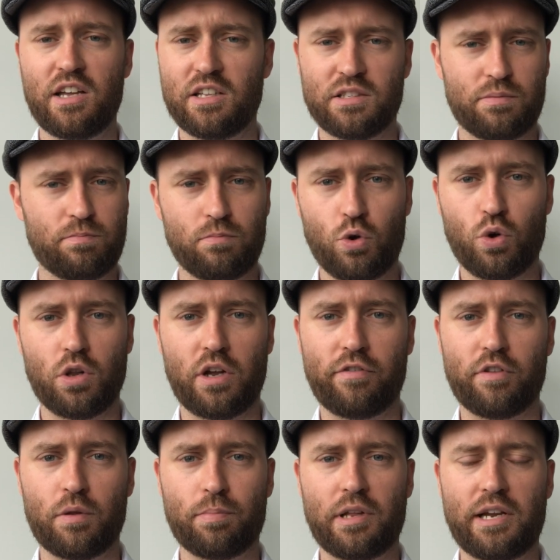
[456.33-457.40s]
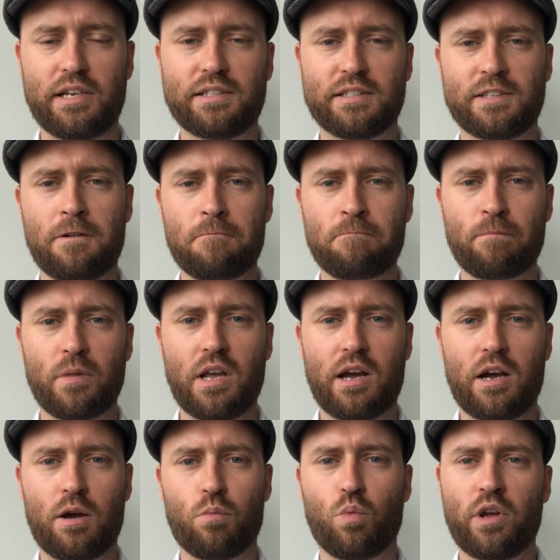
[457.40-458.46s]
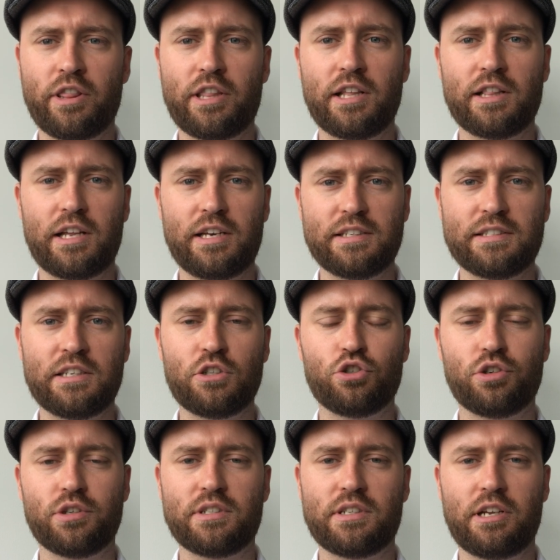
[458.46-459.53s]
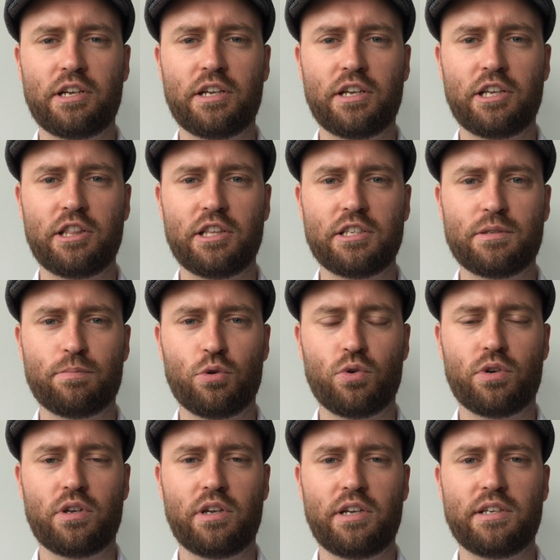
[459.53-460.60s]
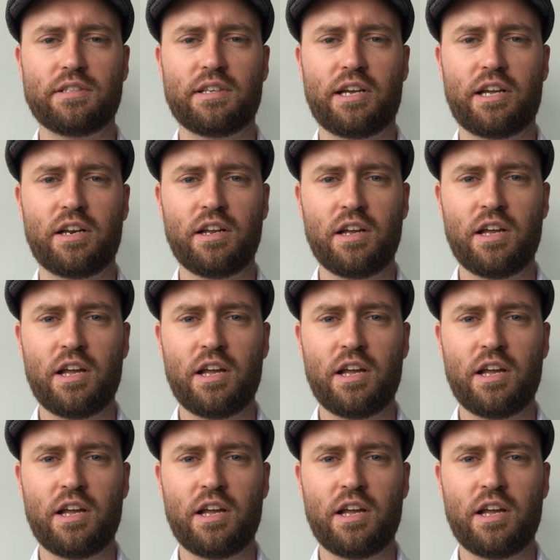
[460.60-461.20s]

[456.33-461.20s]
It's all over the place. One thing that is interesting in this book is that